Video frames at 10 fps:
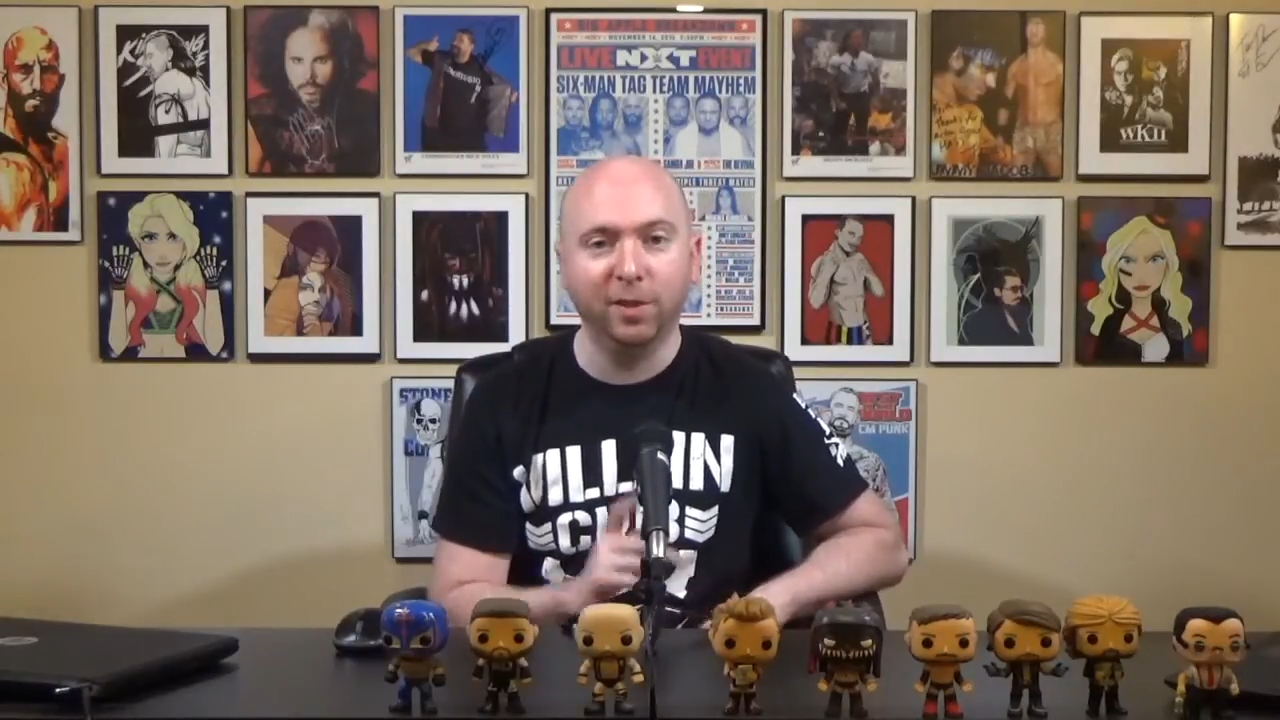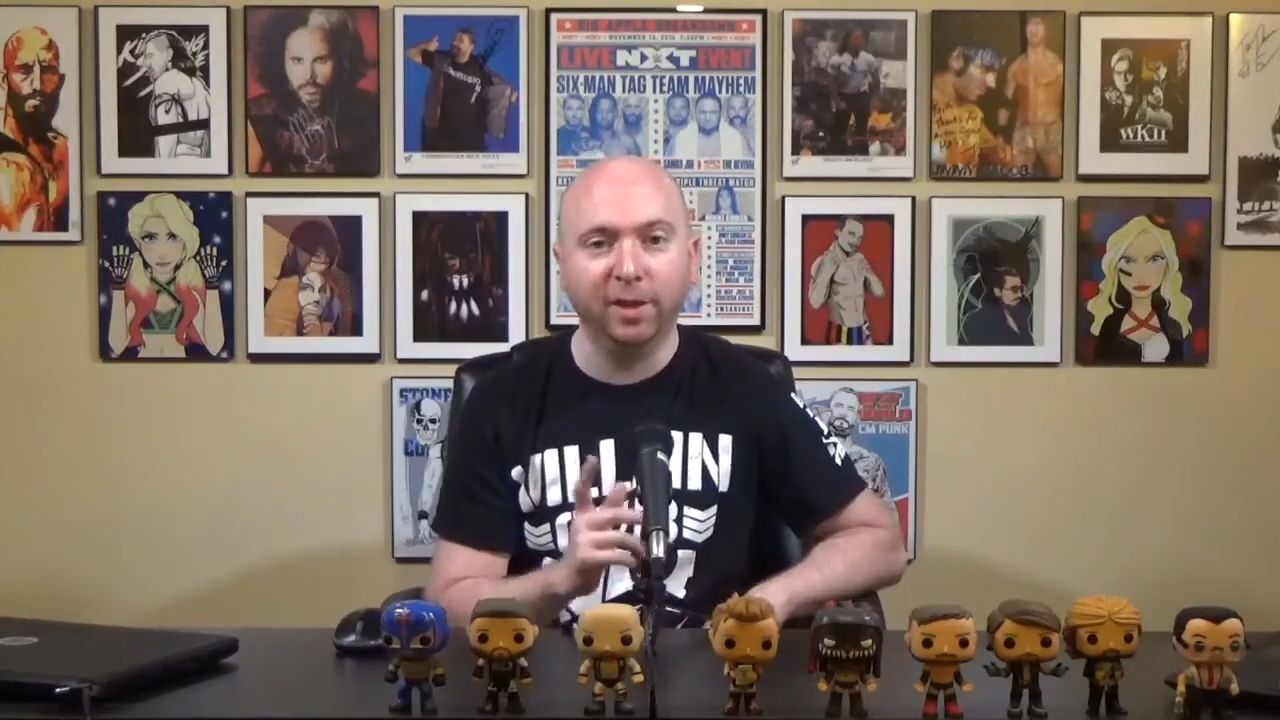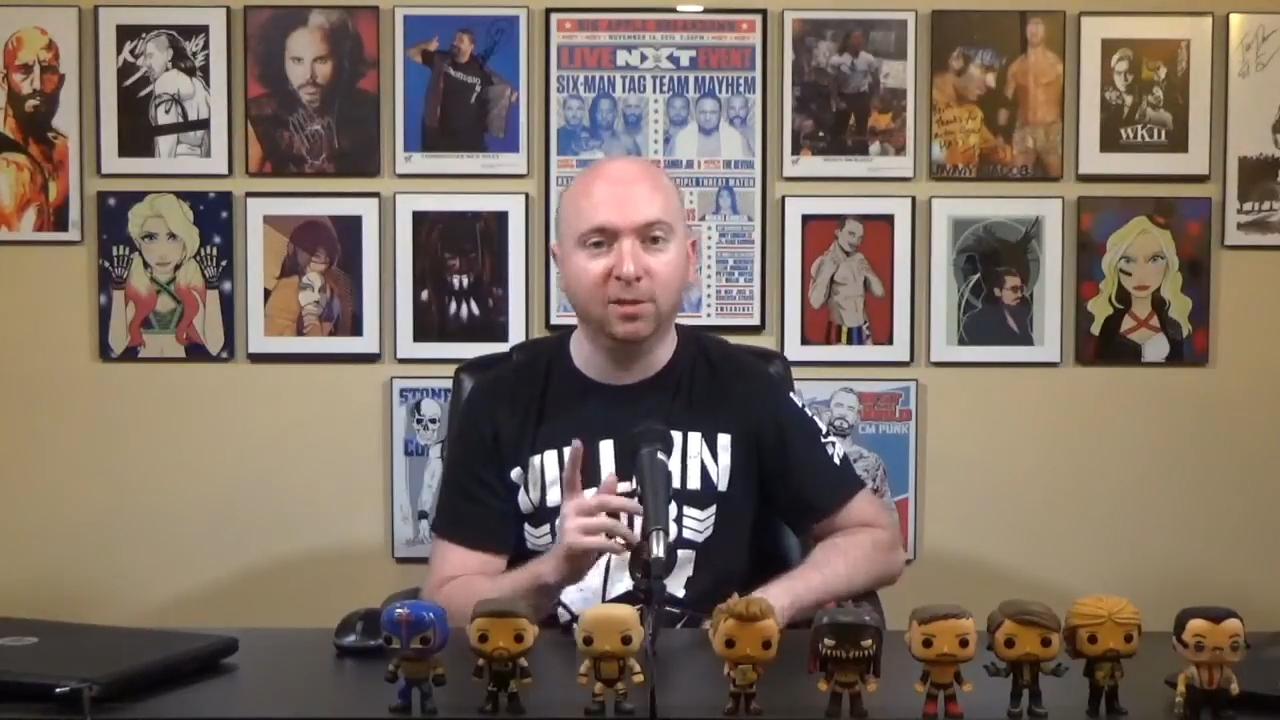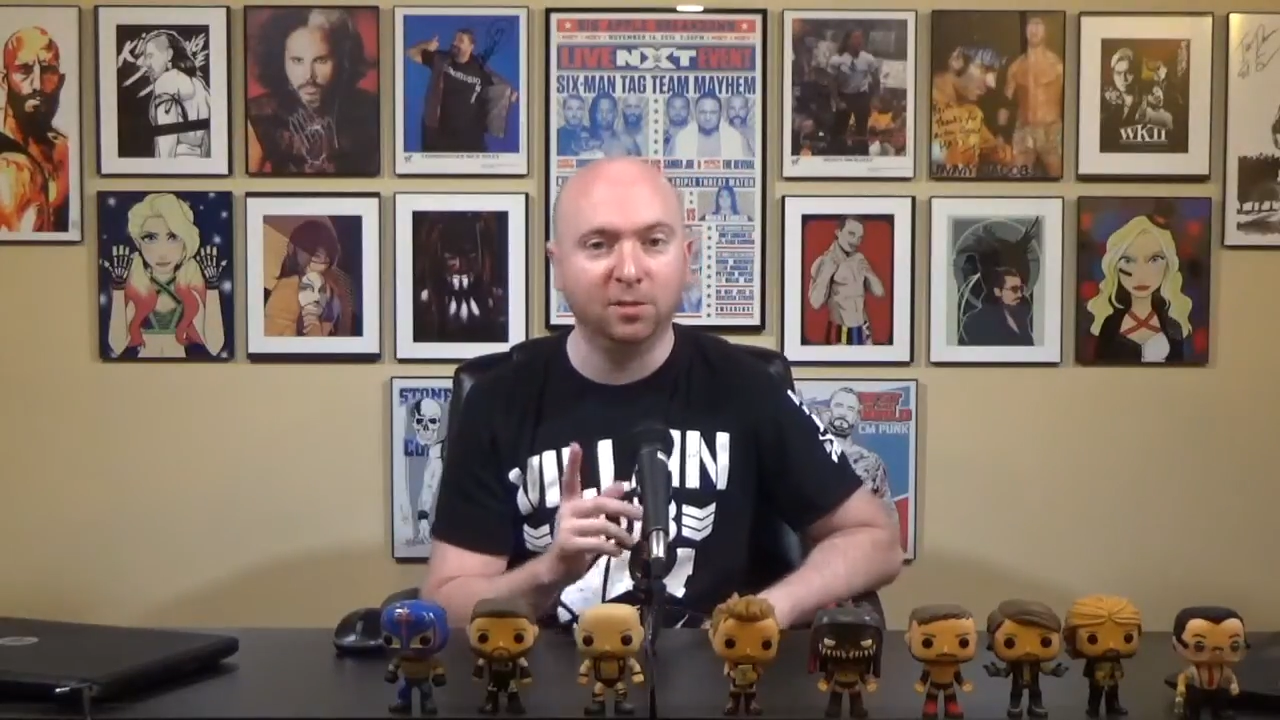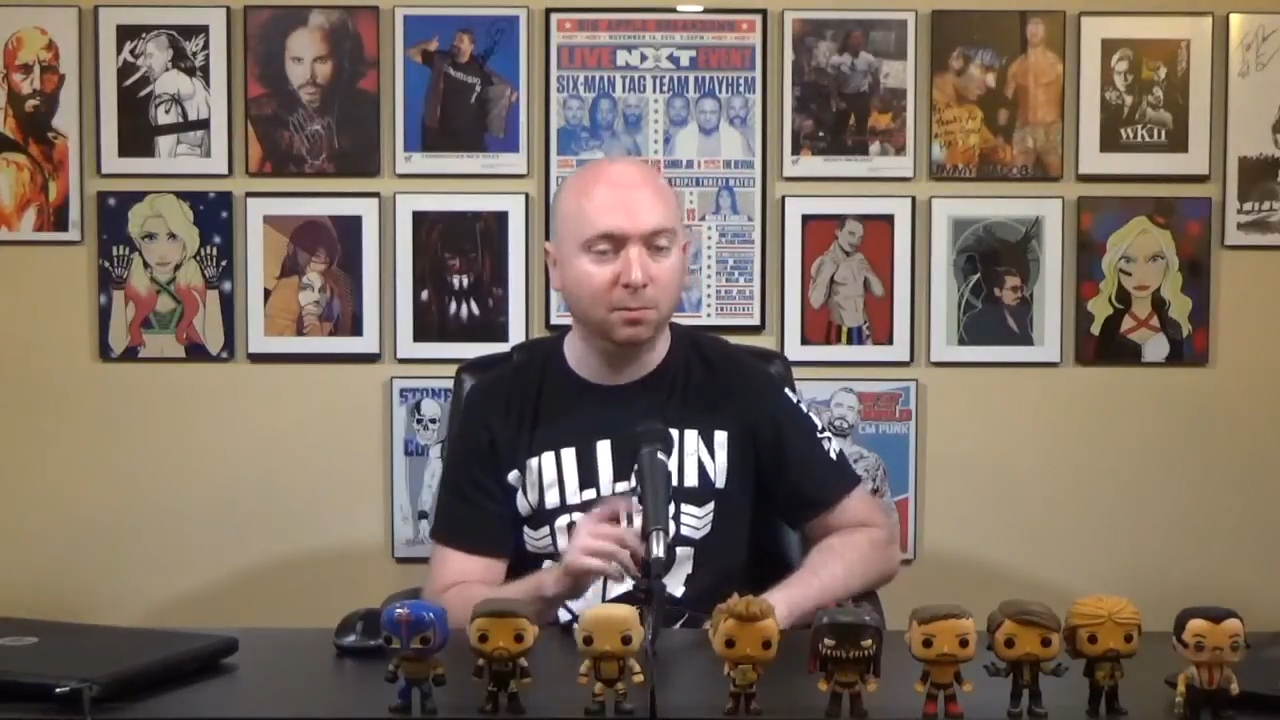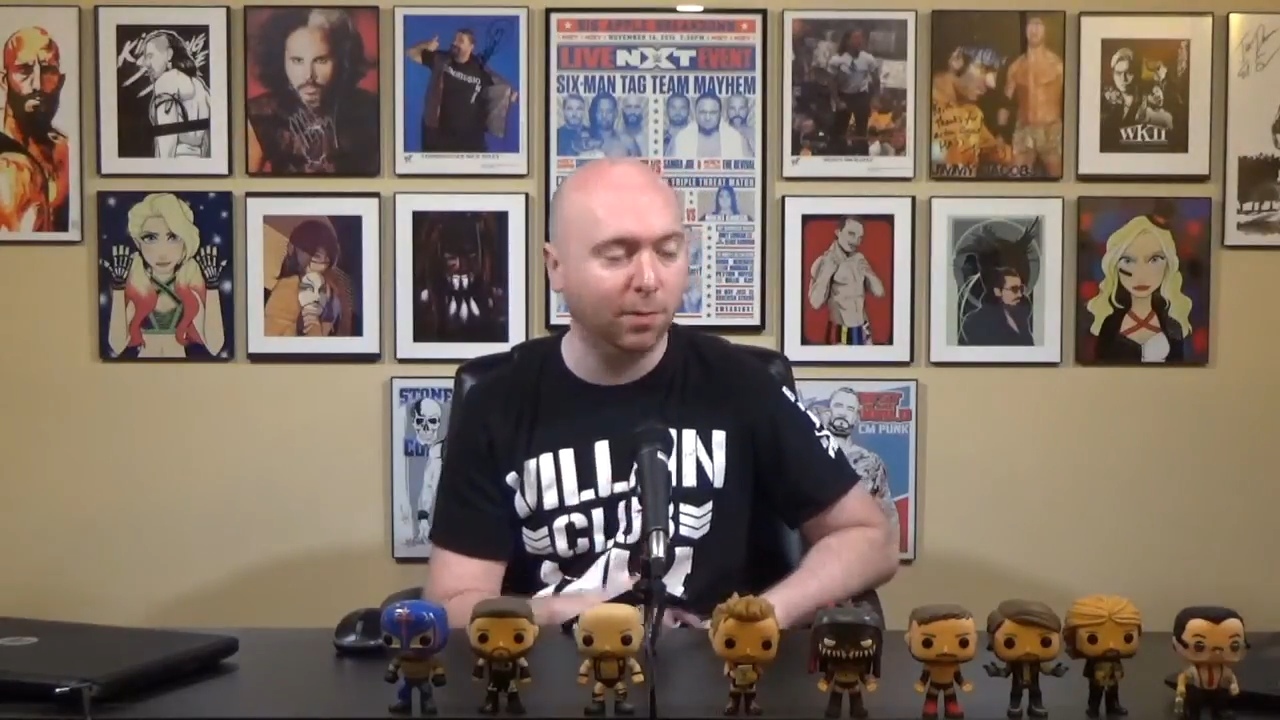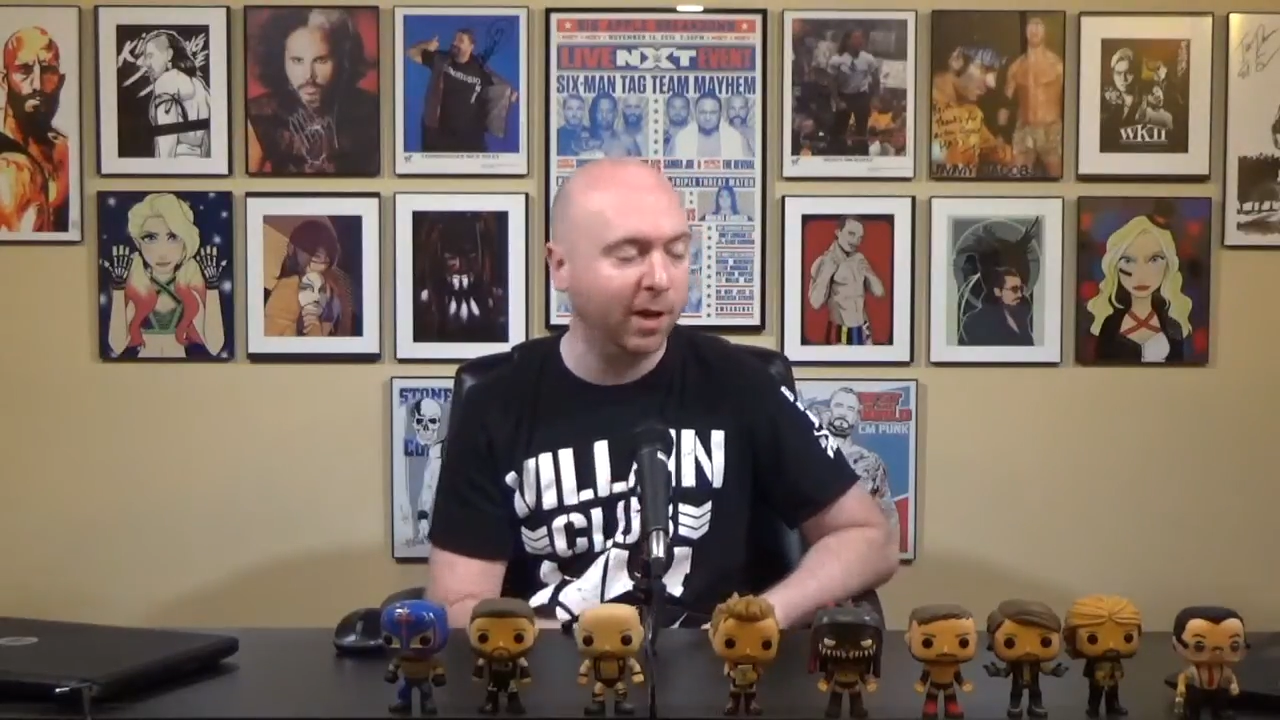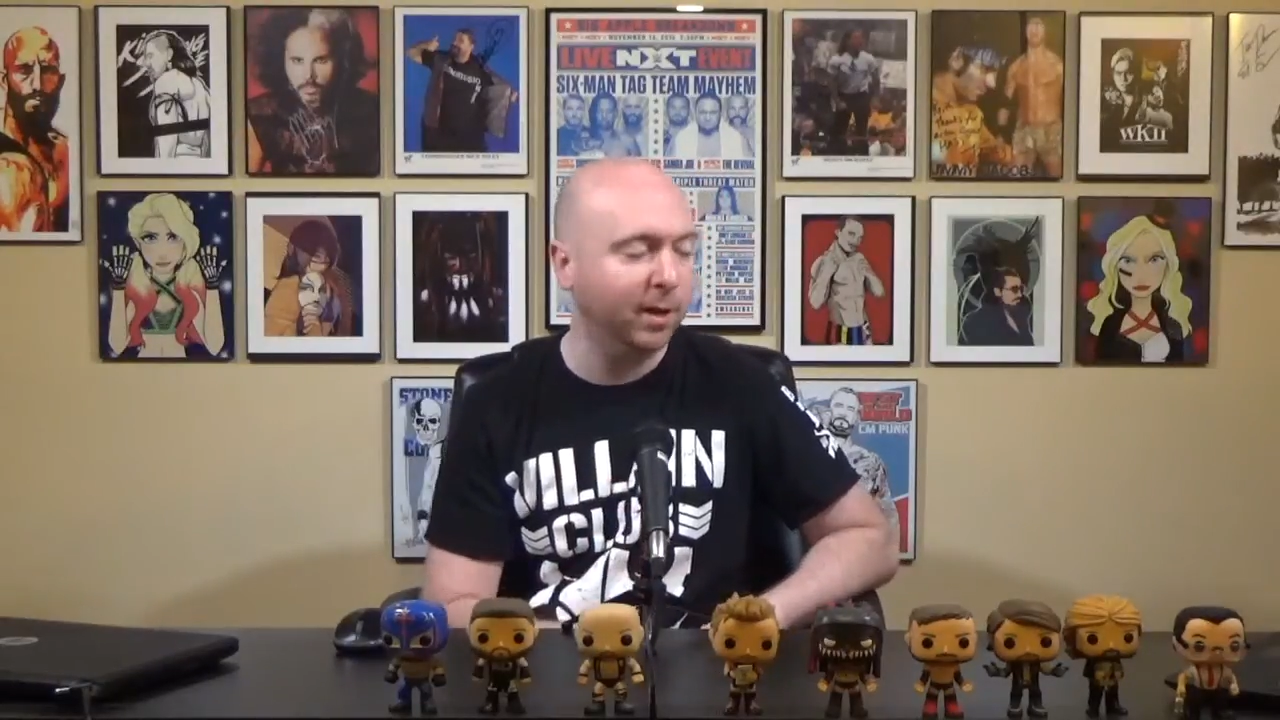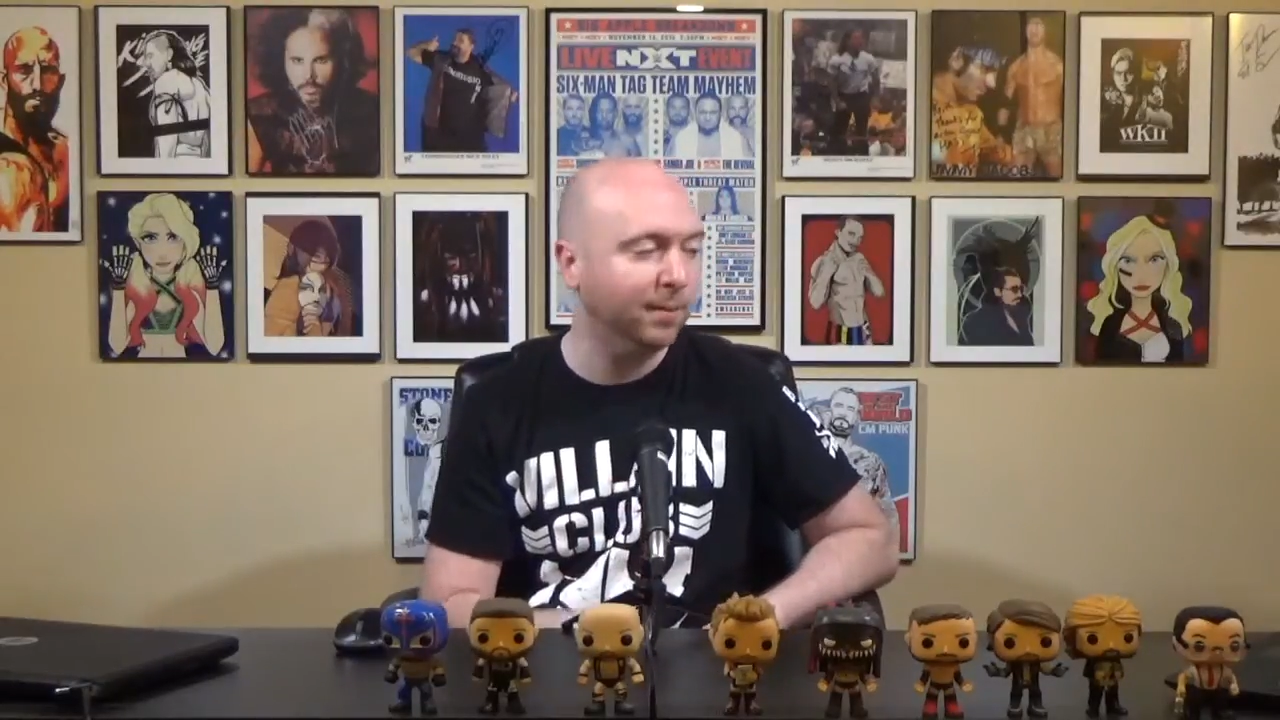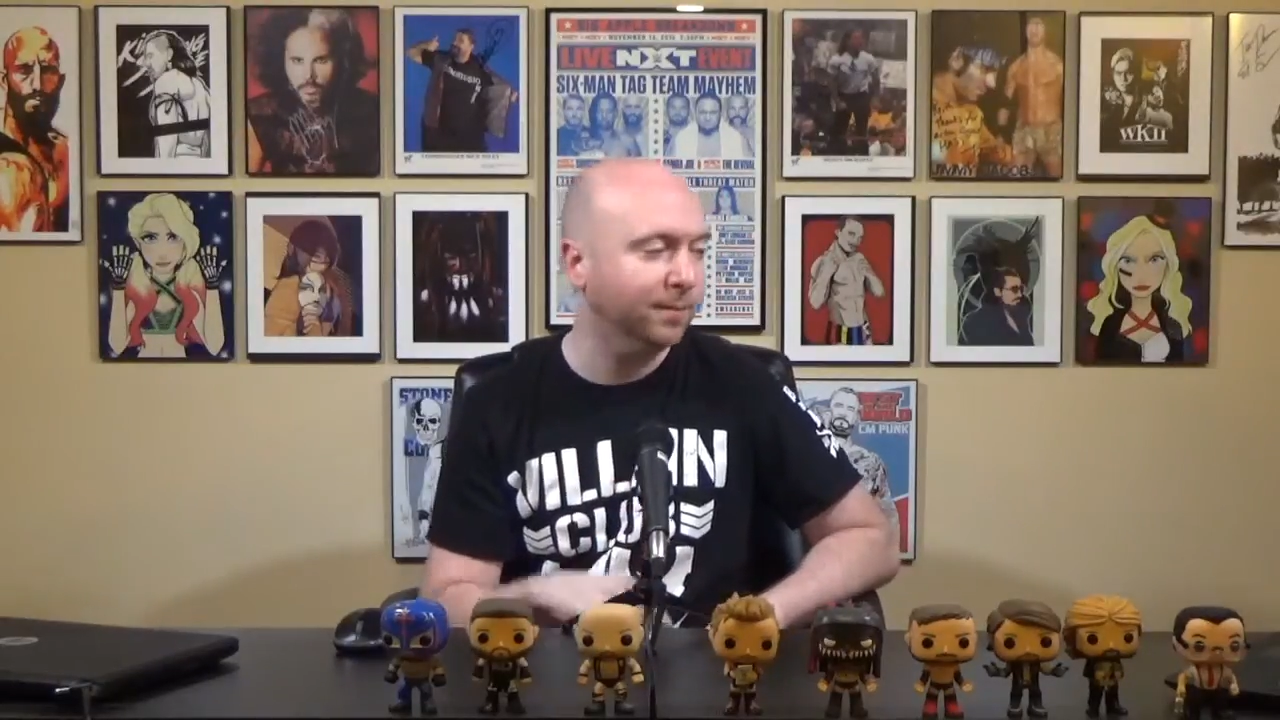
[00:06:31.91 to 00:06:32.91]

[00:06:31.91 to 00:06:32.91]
Thanks. Bye.